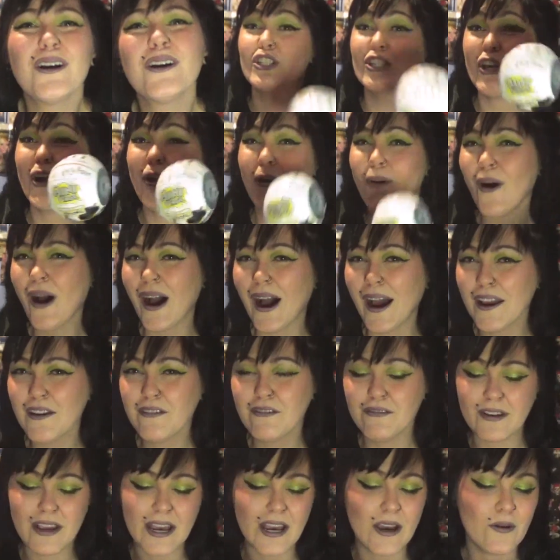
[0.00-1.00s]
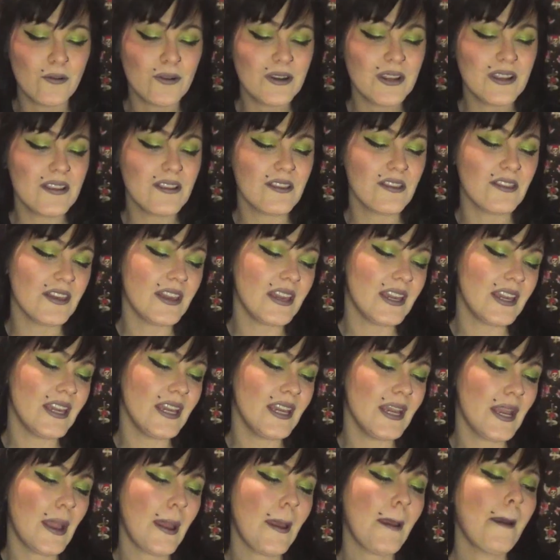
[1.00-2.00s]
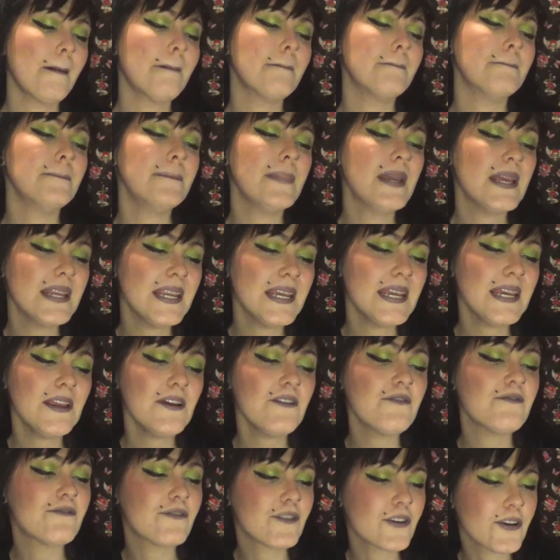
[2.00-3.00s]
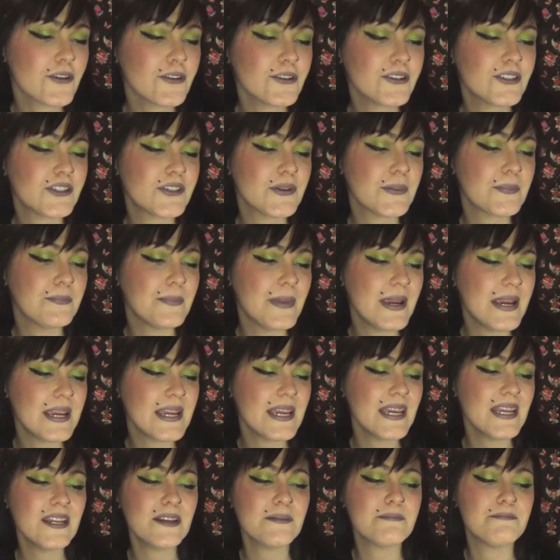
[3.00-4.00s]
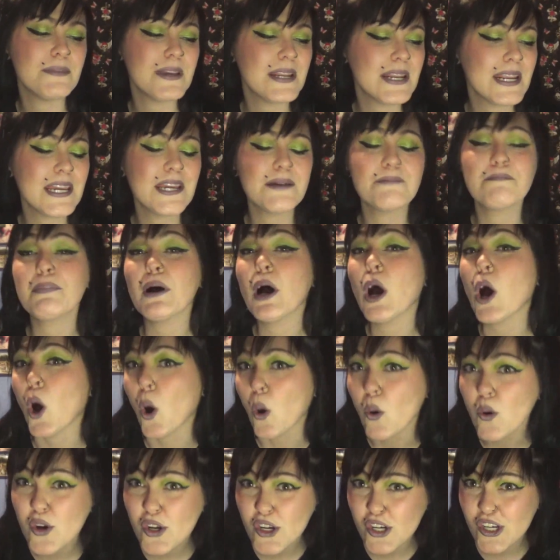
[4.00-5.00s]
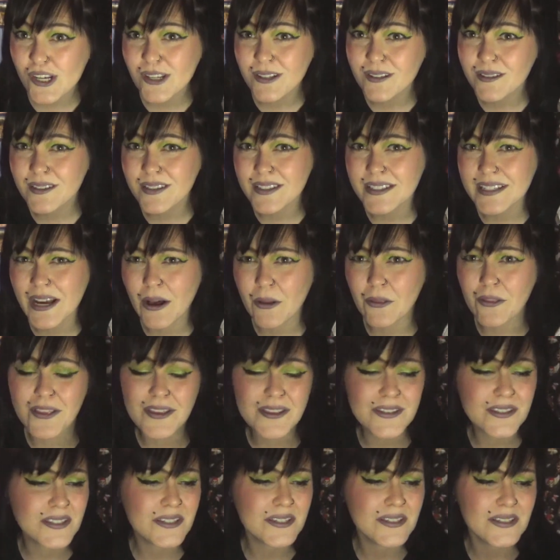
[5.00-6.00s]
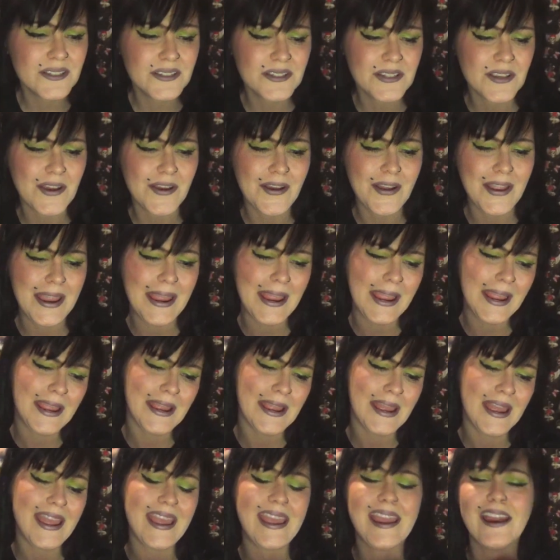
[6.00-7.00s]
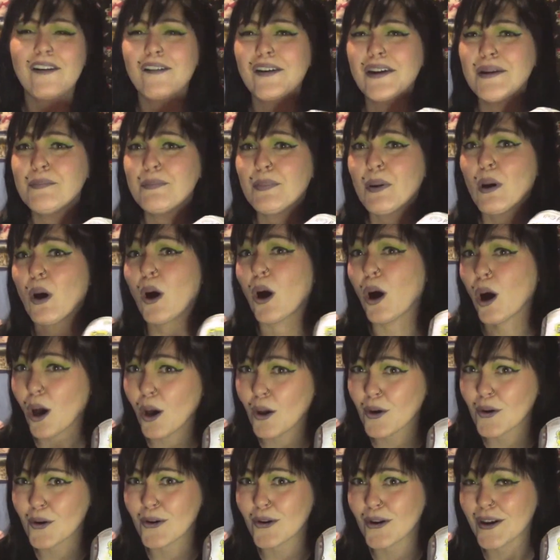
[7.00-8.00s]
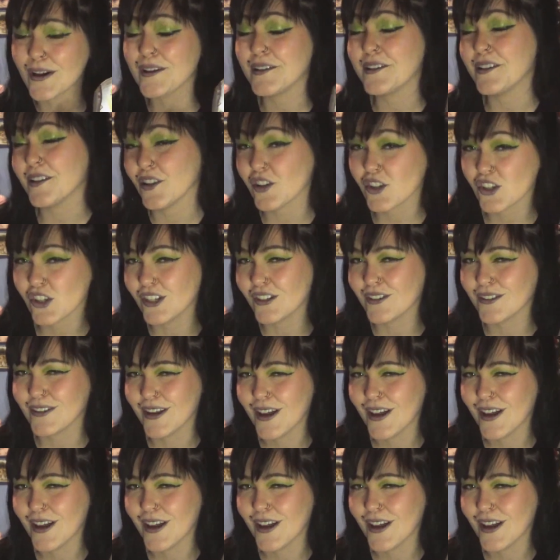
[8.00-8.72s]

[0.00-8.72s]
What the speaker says: So I found the Miniverse Make It Mini potions. Now this is a Harry Potter edition.